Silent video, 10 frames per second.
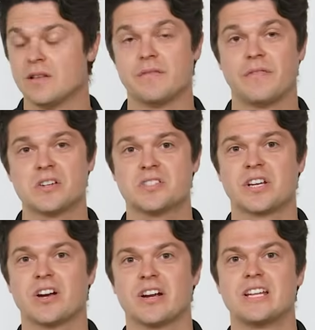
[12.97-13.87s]
The first
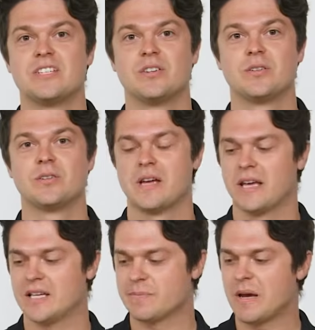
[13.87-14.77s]
thing you're going to do
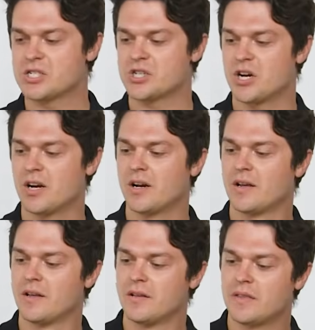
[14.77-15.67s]
is make sure
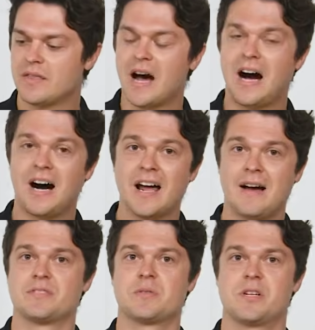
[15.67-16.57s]
that the
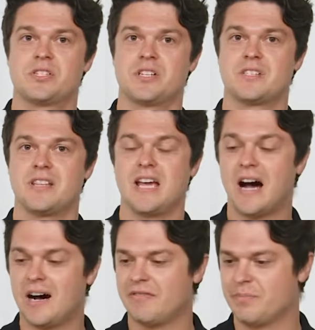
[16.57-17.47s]
on-off switch is in the
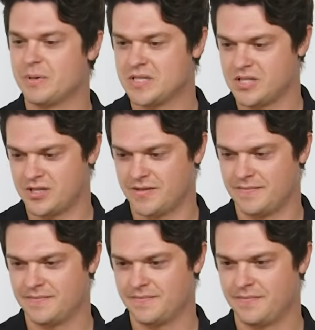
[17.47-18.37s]
off position.
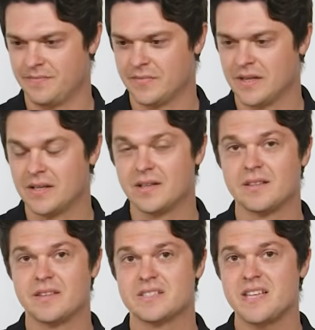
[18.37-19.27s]

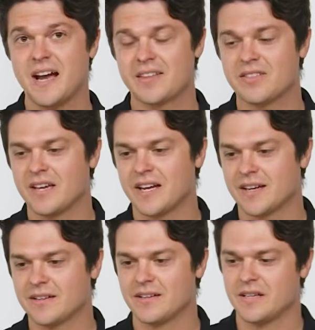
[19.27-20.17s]
The second
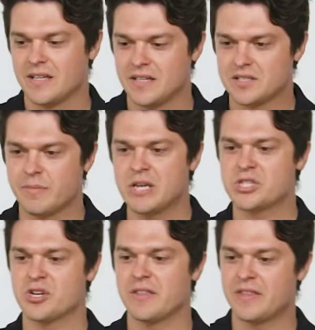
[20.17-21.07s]
thing is to make
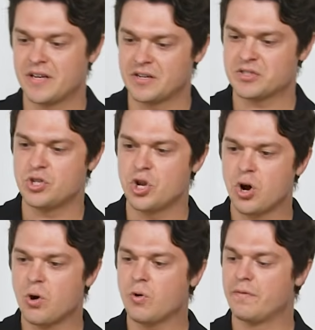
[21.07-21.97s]
sure that there's
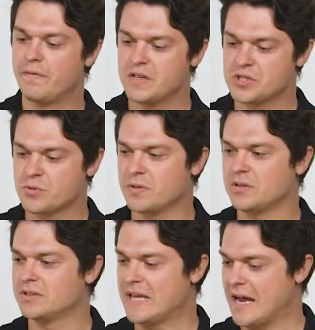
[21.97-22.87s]
no
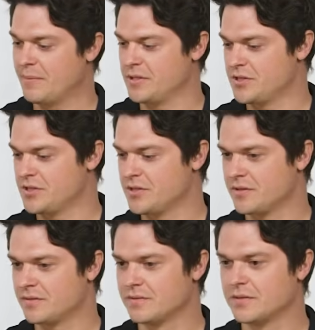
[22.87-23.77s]
visual damage
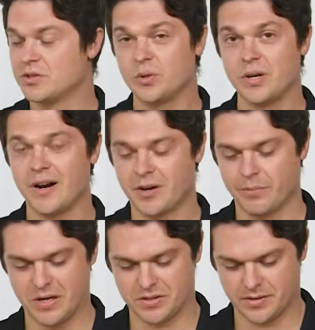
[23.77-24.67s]
to your air
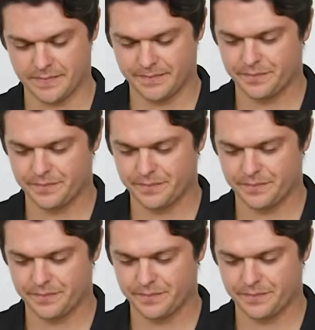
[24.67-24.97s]
compressor.